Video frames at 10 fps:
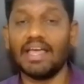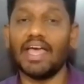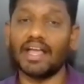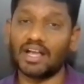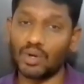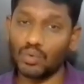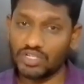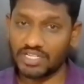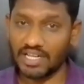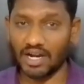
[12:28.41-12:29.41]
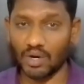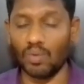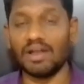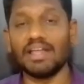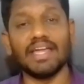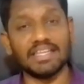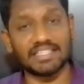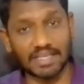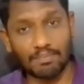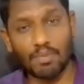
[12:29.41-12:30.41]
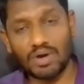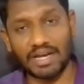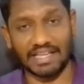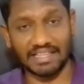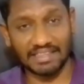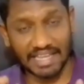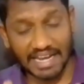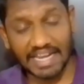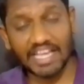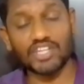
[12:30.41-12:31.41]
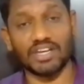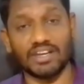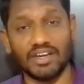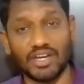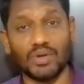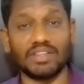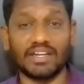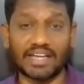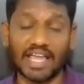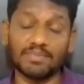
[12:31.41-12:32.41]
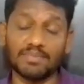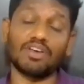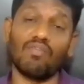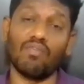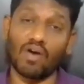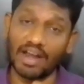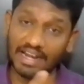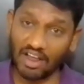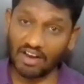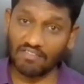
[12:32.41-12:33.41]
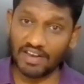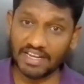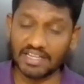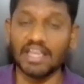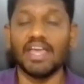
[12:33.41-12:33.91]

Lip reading: a crucial role in supporting the nation during the times of war and conflict,